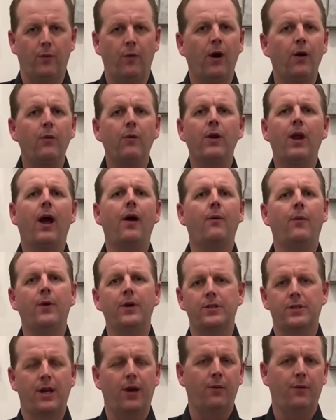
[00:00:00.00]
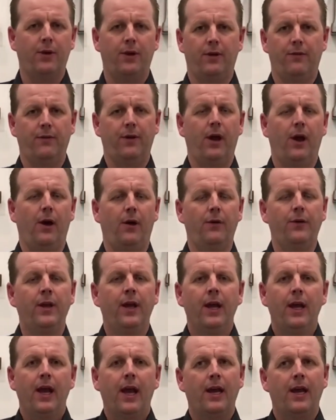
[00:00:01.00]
What would I wish I would have known?